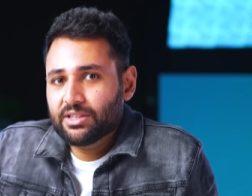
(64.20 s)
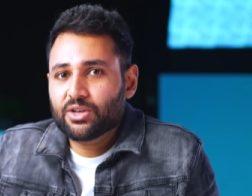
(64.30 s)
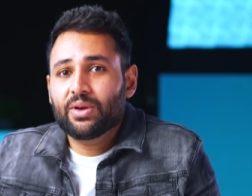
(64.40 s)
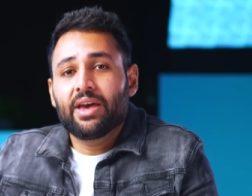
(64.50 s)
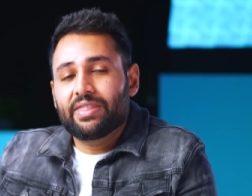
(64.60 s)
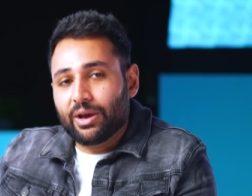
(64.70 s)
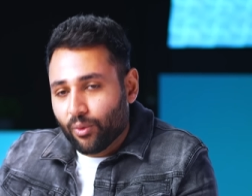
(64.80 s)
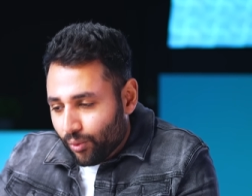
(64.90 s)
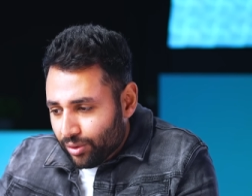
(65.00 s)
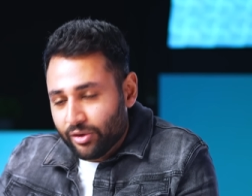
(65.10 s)
And so they're
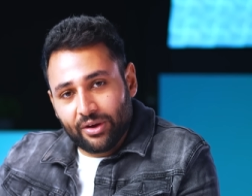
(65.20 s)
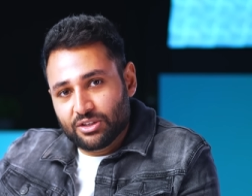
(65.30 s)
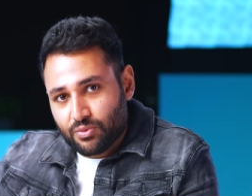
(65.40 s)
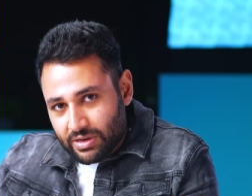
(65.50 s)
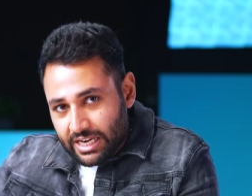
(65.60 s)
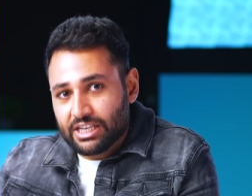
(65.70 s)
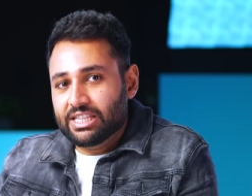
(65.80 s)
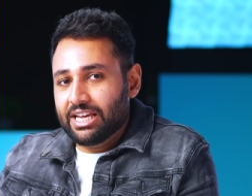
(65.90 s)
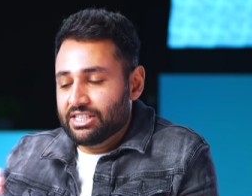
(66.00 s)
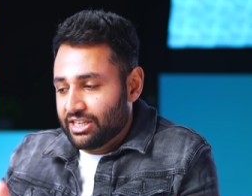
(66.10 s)
all going to need
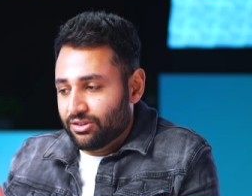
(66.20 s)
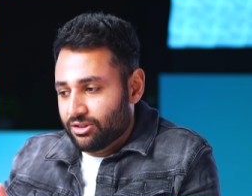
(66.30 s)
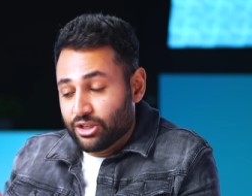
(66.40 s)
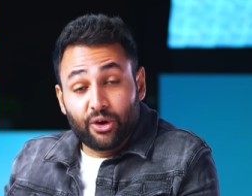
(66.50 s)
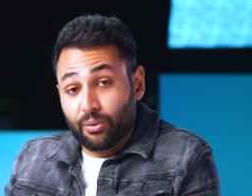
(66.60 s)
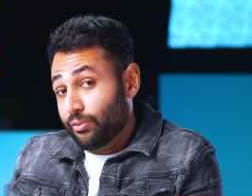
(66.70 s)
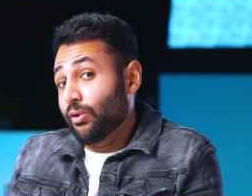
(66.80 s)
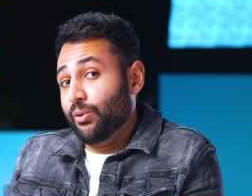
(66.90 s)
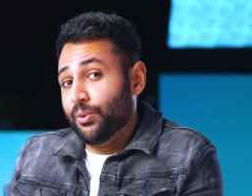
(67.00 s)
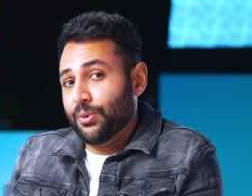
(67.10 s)
that deal to go through.